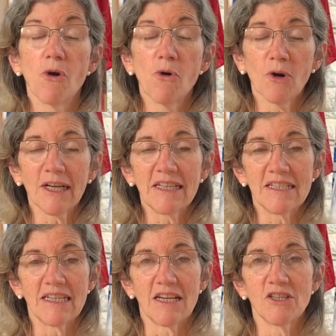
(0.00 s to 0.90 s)

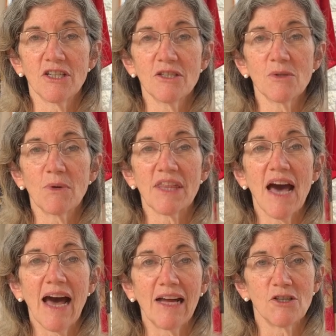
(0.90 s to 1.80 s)
Organizations with
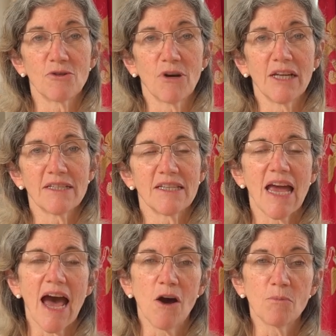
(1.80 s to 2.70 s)
high trust
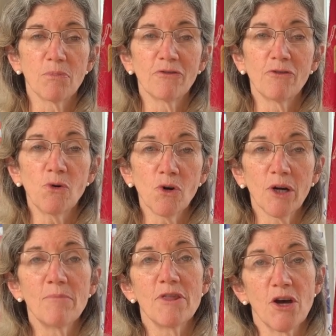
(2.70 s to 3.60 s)

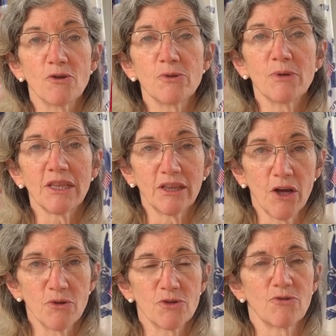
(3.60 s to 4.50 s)
outperform those with
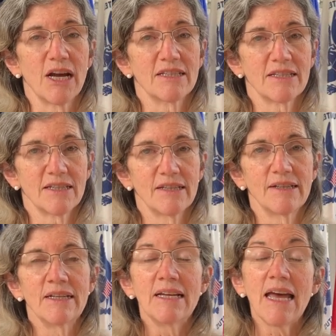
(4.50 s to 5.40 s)
low trust.
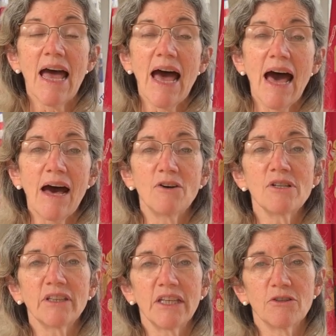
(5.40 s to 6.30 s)
How
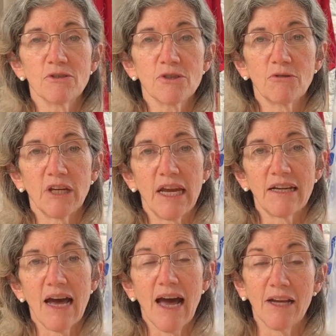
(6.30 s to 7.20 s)
do leaders
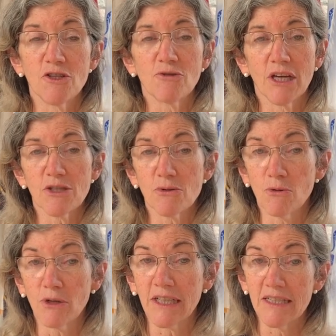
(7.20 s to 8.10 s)
create high trust
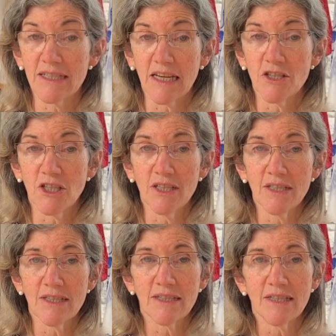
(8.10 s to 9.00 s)

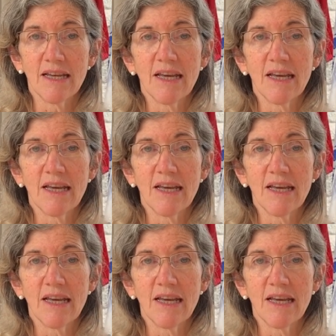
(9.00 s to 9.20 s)
organizations?